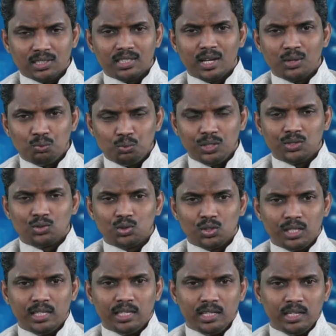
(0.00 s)
that we
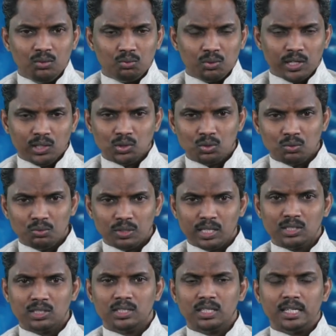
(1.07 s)
see in
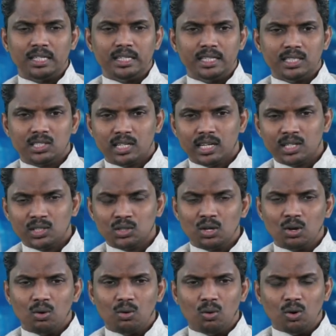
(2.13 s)
face-to-face, distance,
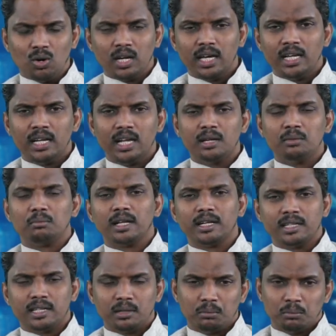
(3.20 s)
online and
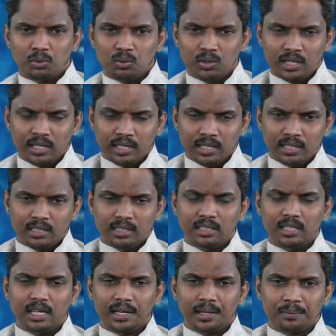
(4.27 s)
blended mode,
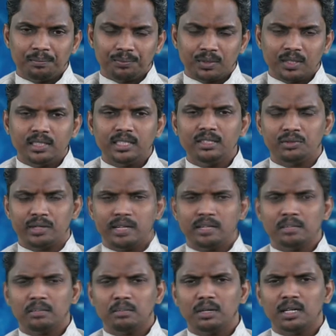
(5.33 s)
they are
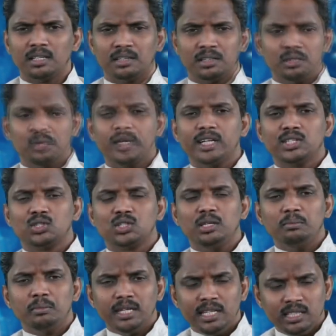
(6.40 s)
different, but you can
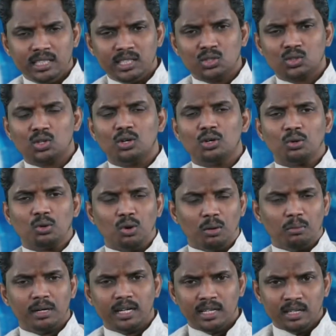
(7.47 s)
see many things
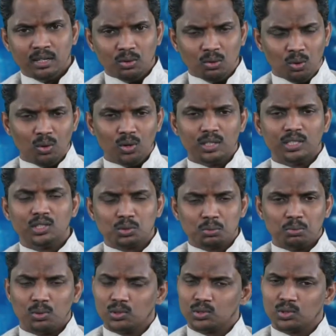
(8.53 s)
common in all these
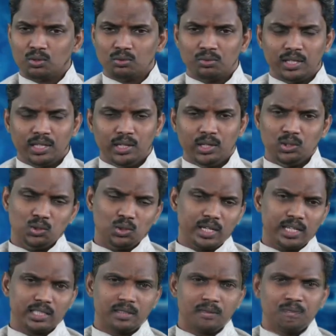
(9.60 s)
modes of
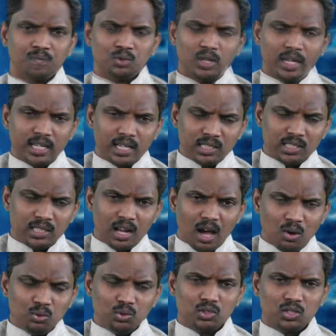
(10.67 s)
education. So let us
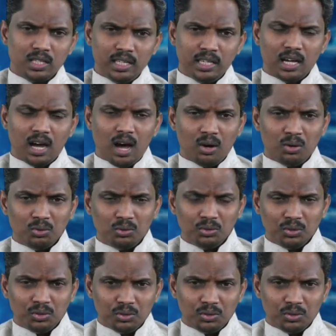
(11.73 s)
now see how